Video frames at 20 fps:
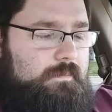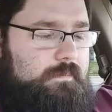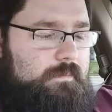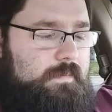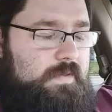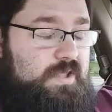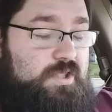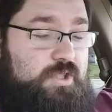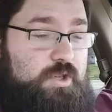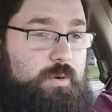
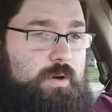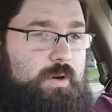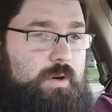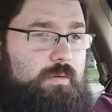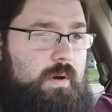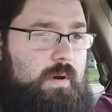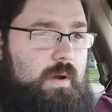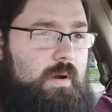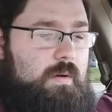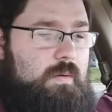It's 2 in a
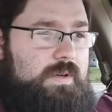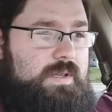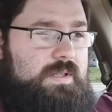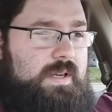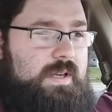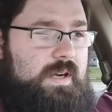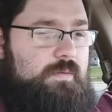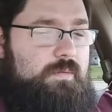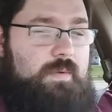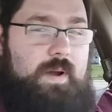row, which
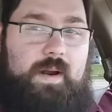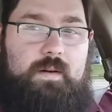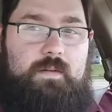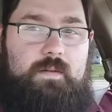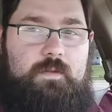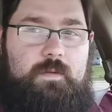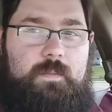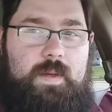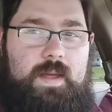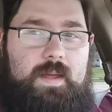is like a
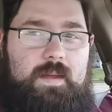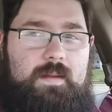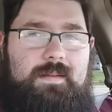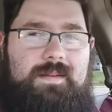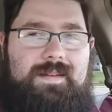record for me.